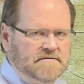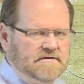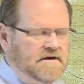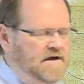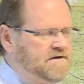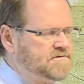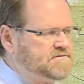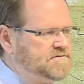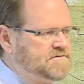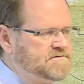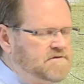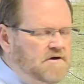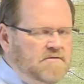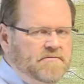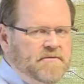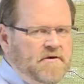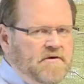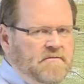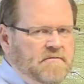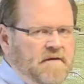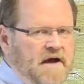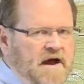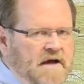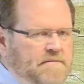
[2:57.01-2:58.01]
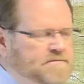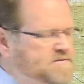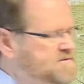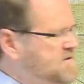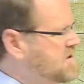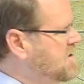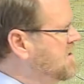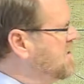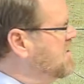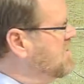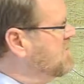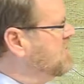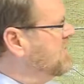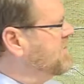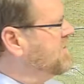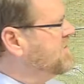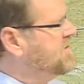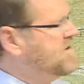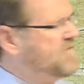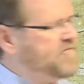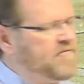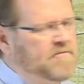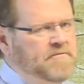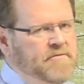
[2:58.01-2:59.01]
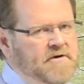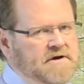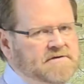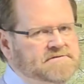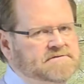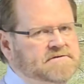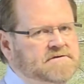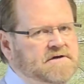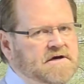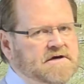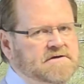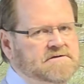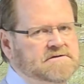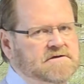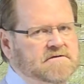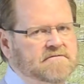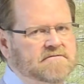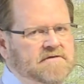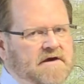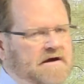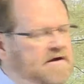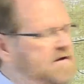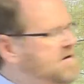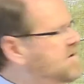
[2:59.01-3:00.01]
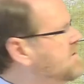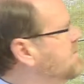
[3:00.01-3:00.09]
as the topo maps with a different presentation of data.